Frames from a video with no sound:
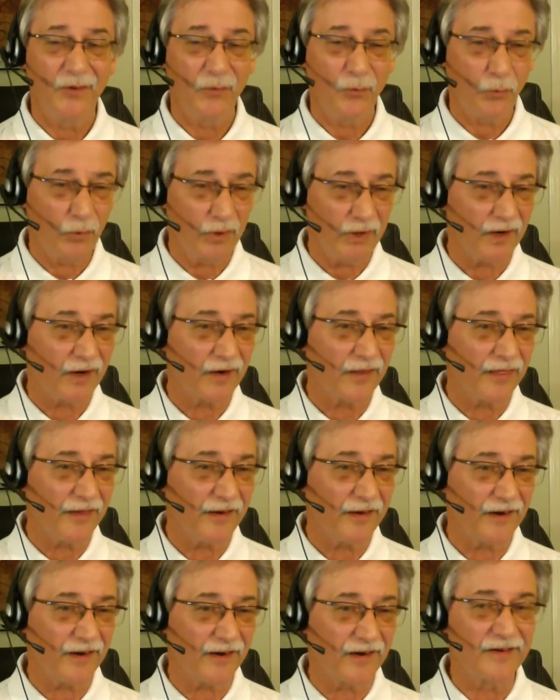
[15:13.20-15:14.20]
We are
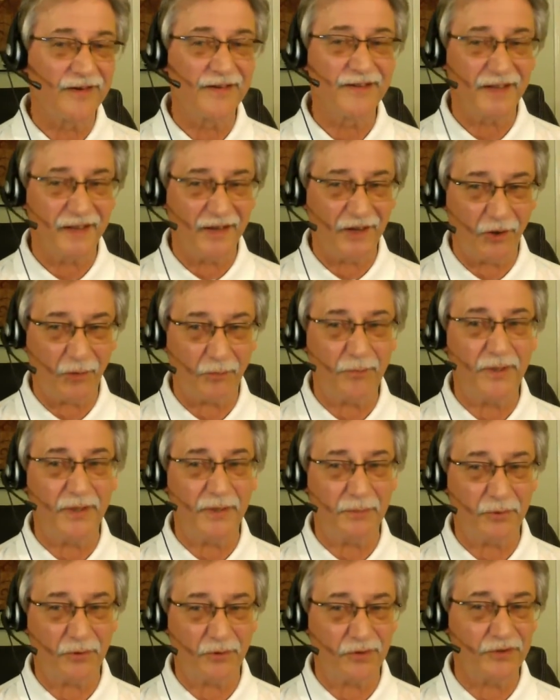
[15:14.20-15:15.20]
there to help
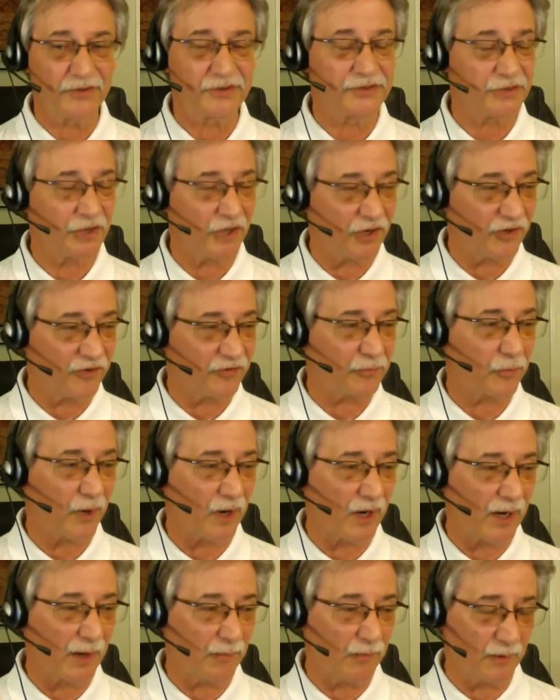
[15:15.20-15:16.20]
people solve
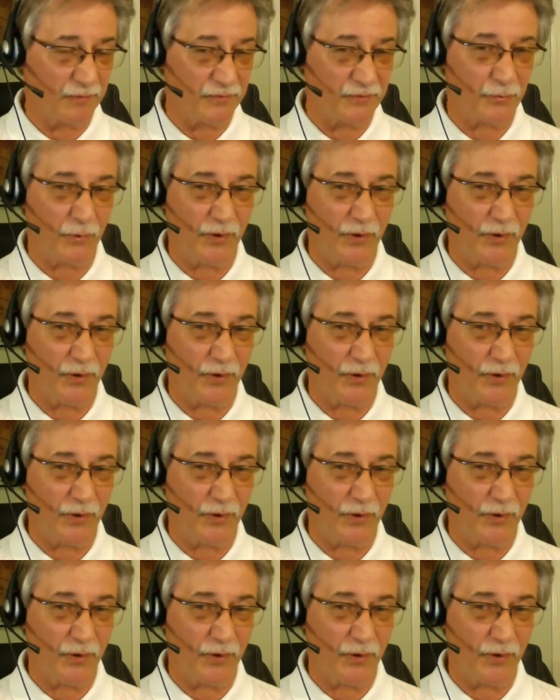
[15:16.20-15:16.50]
problems.